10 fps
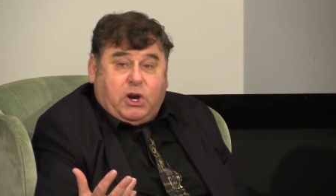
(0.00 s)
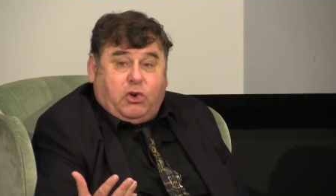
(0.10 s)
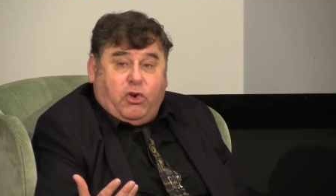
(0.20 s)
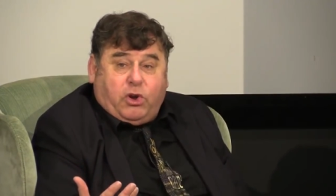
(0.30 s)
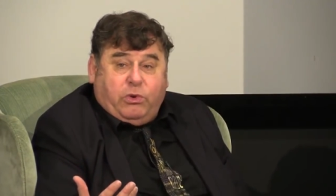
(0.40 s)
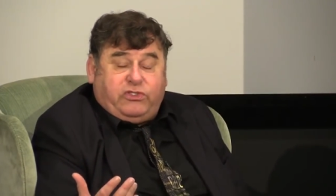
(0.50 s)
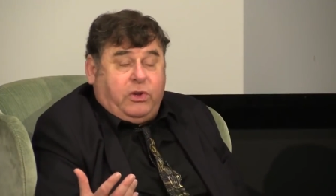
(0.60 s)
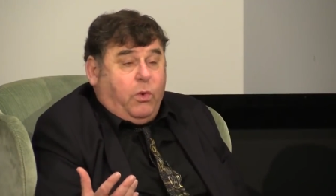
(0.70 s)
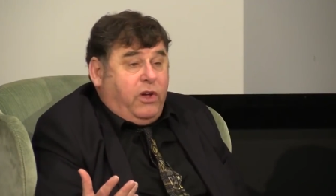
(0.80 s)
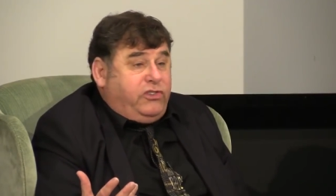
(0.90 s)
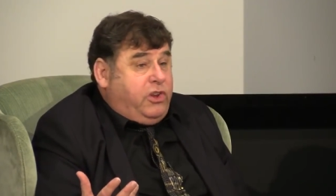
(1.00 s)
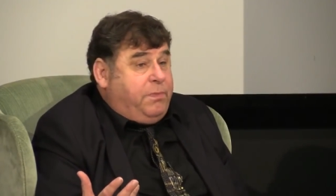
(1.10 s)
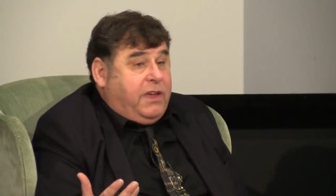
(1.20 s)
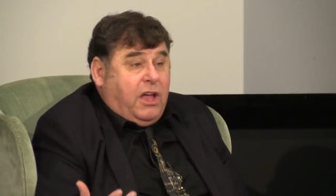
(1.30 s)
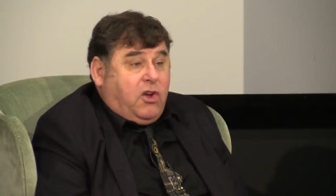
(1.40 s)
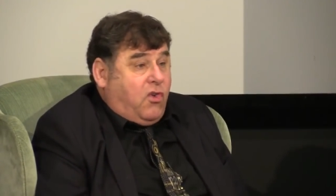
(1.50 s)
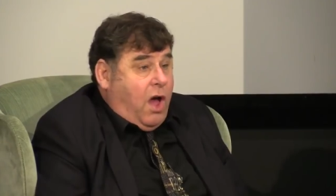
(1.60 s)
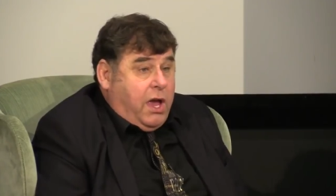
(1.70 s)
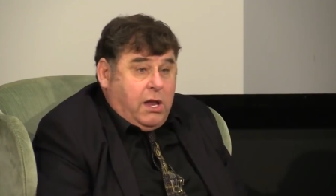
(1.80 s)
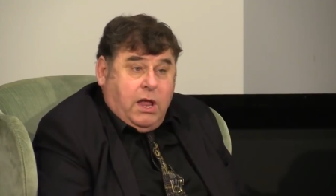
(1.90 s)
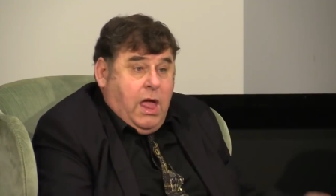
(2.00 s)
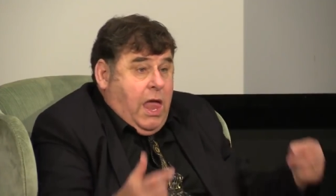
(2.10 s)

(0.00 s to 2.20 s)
a crook, which he was, she'd begin crying,